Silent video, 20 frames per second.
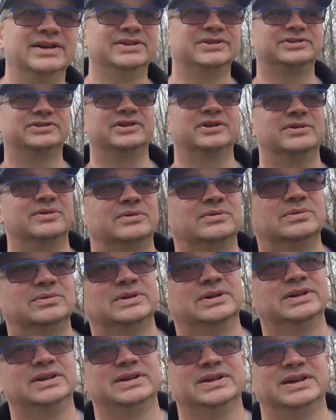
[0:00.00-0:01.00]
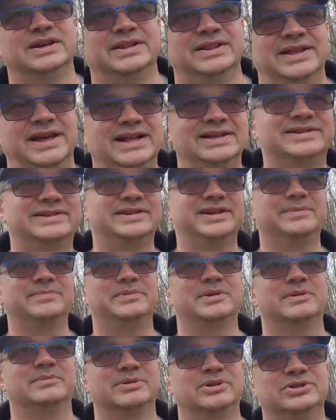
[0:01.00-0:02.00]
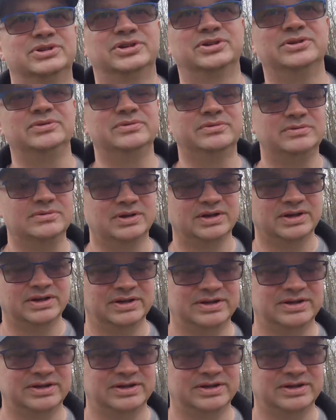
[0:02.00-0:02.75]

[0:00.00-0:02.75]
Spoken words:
So that's tip number 2